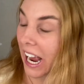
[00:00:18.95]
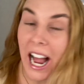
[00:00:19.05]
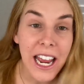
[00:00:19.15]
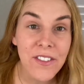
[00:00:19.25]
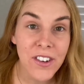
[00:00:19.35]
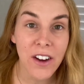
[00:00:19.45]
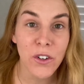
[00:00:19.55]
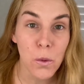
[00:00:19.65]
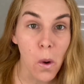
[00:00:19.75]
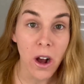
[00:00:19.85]
I have never
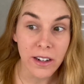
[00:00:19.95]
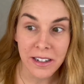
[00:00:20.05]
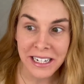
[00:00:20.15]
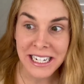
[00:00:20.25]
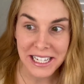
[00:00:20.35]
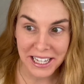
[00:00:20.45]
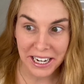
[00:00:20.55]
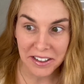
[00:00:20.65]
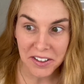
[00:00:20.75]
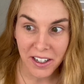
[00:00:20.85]
won
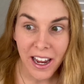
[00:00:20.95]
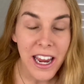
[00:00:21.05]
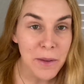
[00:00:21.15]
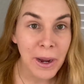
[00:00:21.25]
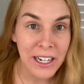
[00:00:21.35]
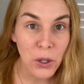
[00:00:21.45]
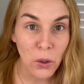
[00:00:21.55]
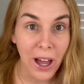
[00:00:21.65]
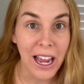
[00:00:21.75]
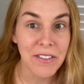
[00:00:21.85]
anything in my adult
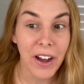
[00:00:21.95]
life.